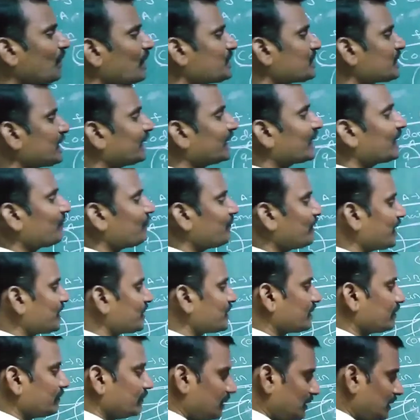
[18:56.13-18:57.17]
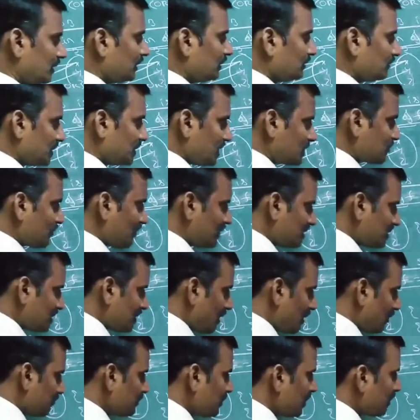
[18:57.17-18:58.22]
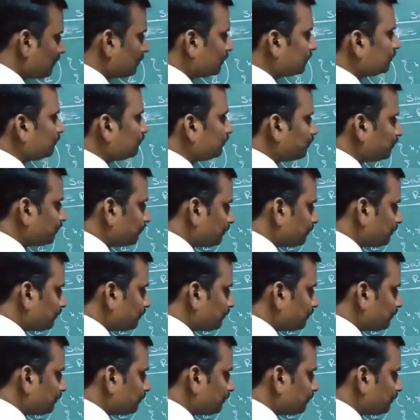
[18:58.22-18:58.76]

function definition, just once observe